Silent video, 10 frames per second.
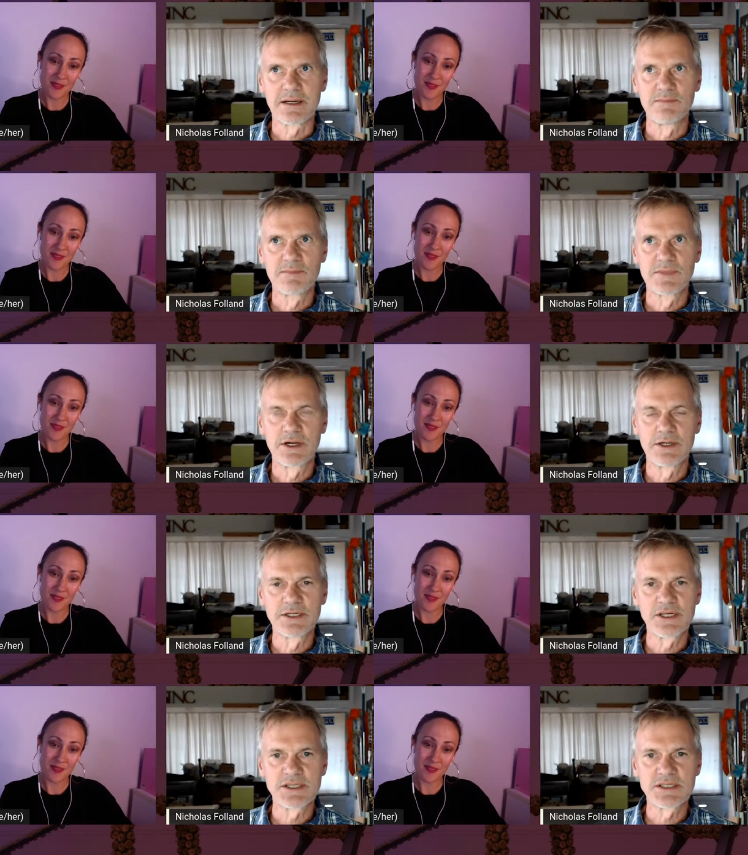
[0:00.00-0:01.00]
Speaker 1: I'm
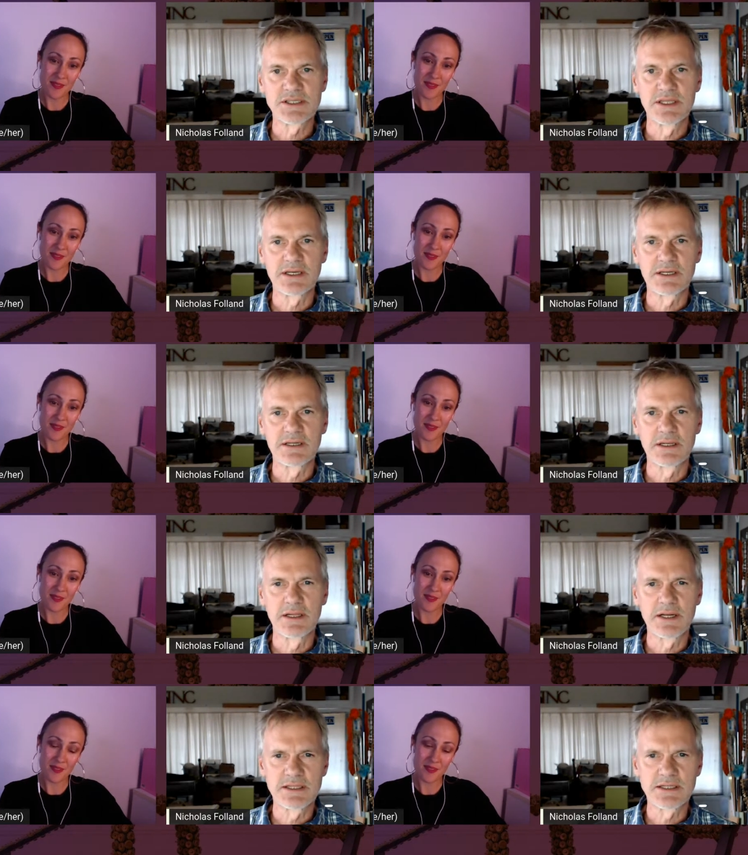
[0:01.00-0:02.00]
conscious that a
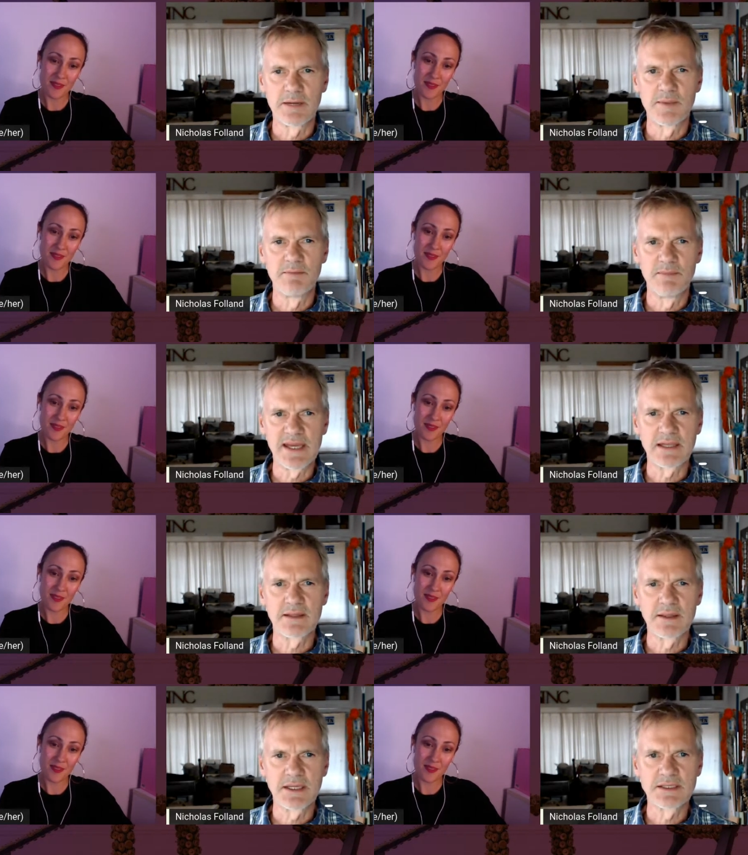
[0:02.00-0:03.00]
lot of the time I make
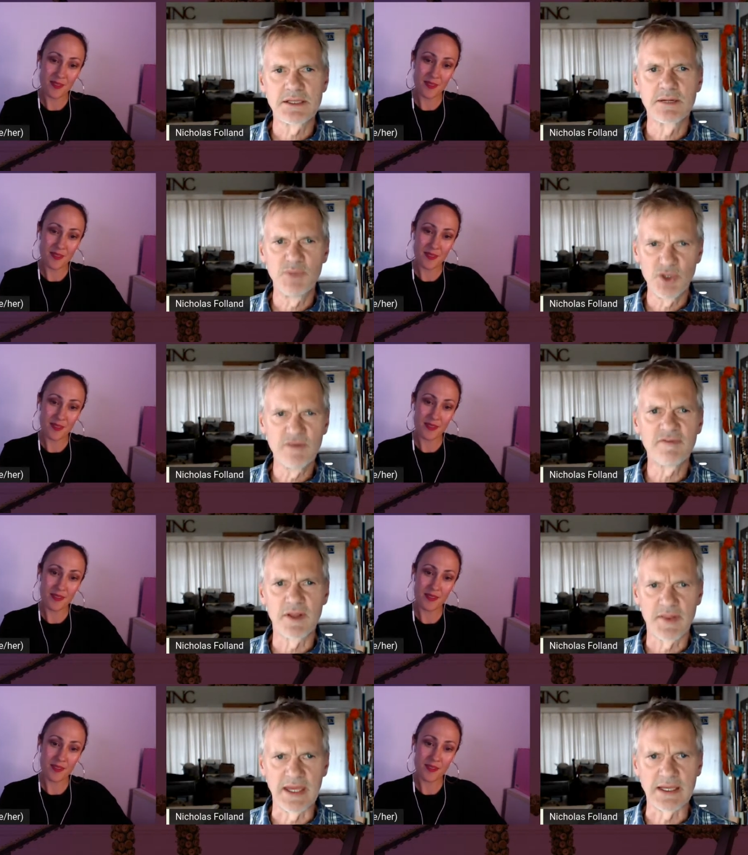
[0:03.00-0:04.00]
things that are
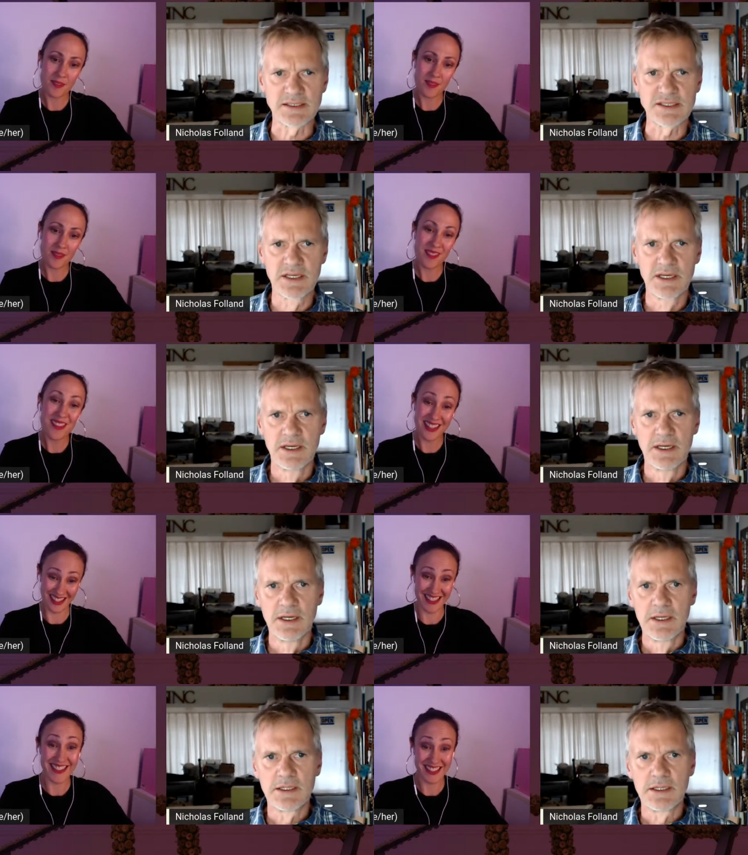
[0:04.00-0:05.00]
beautiful things,
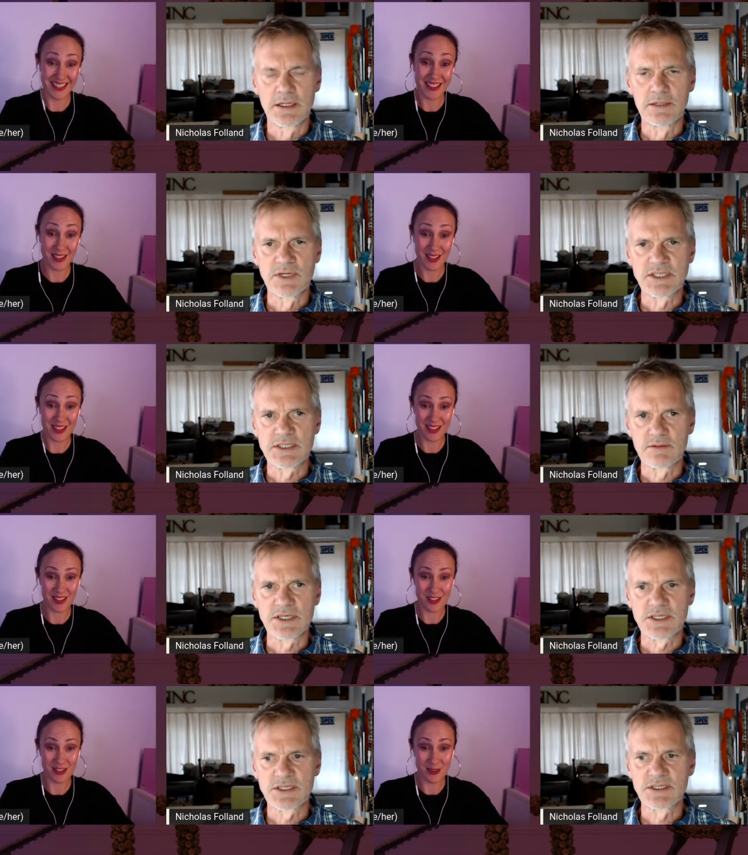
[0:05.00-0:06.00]
you know, which
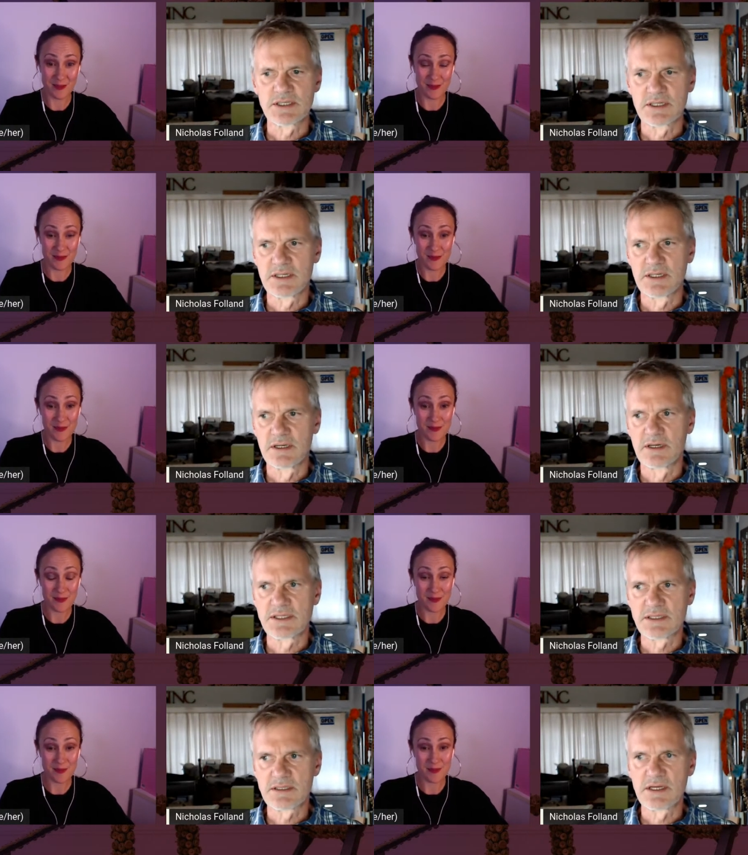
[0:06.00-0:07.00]
which
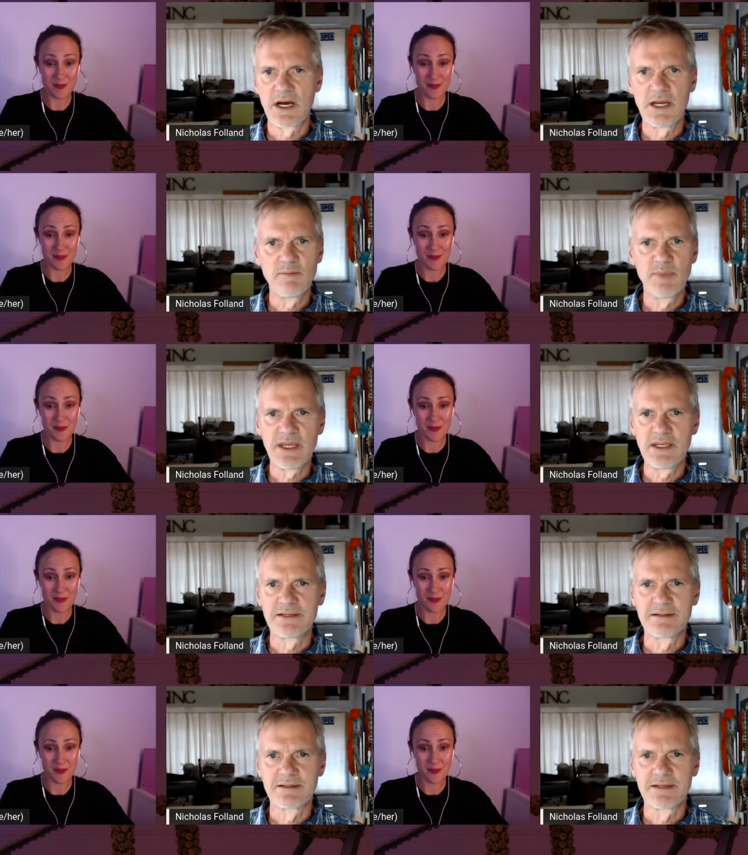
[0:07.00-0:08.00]
has kind of
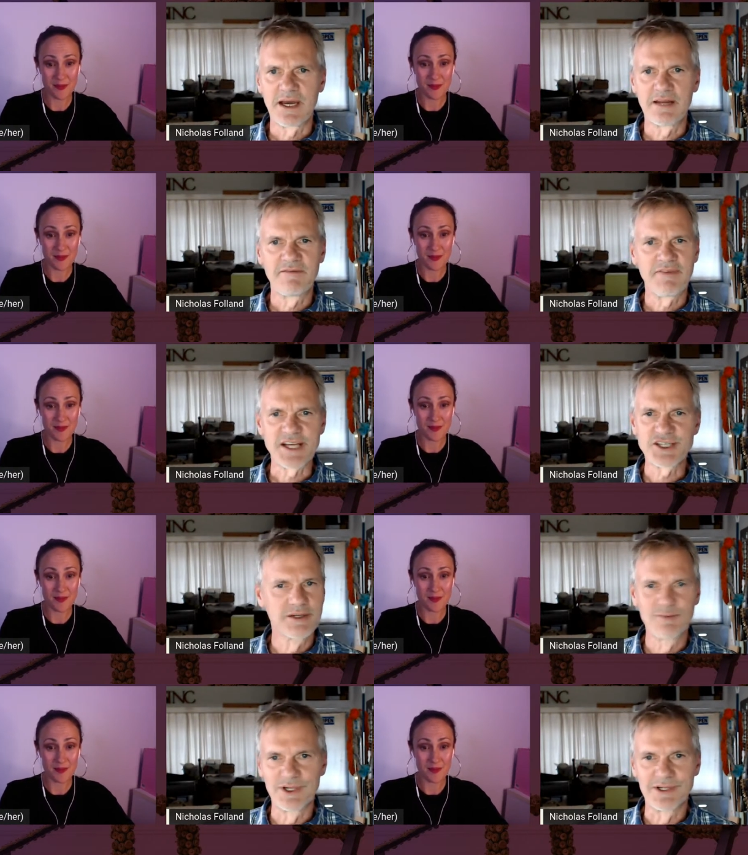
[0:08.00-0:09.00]
been
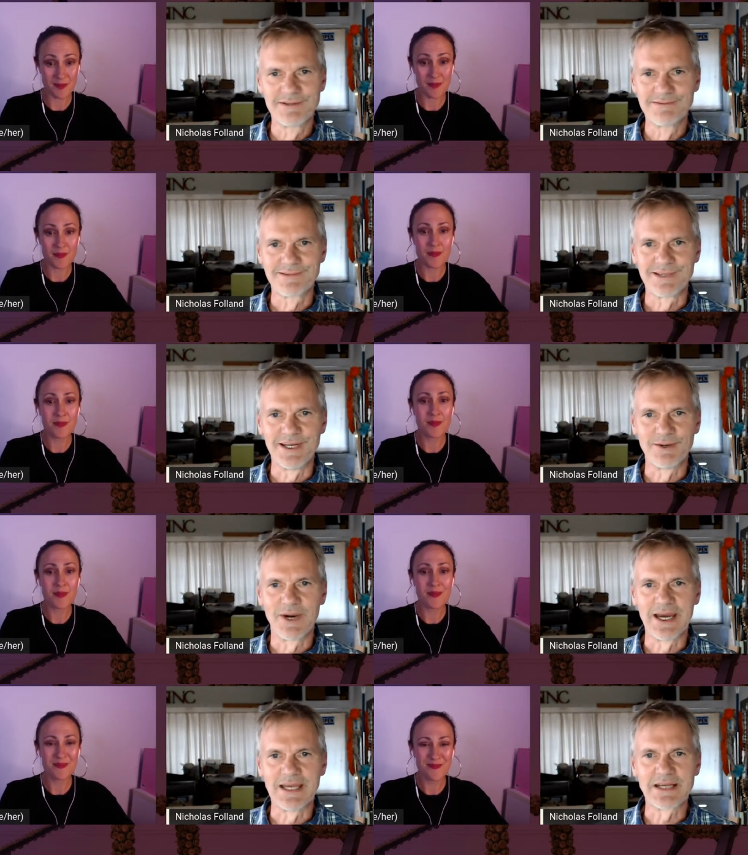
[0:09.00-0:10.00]
unfashionable in a
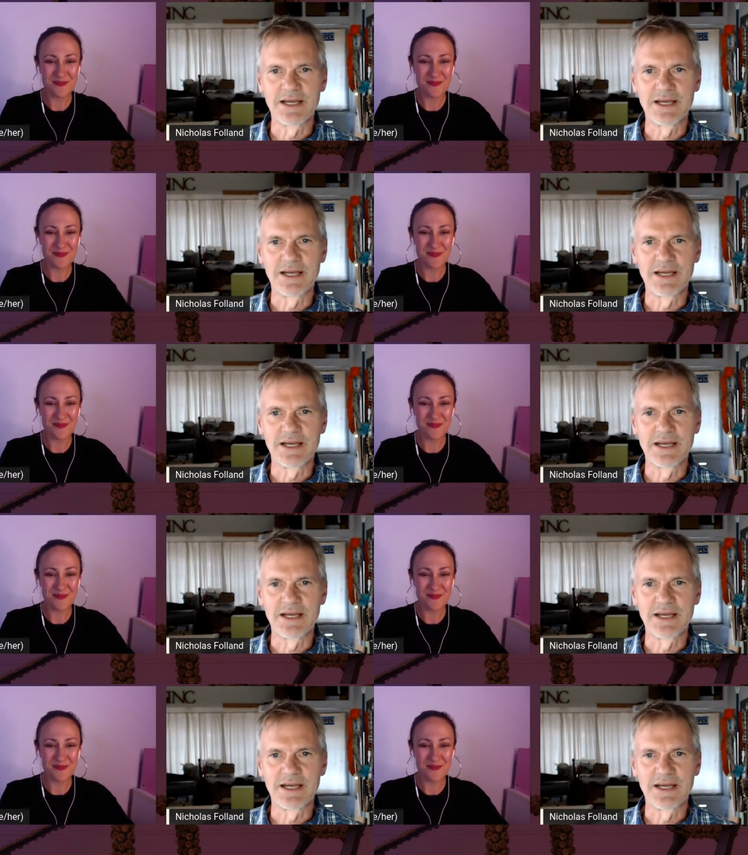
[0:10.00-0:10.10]
way.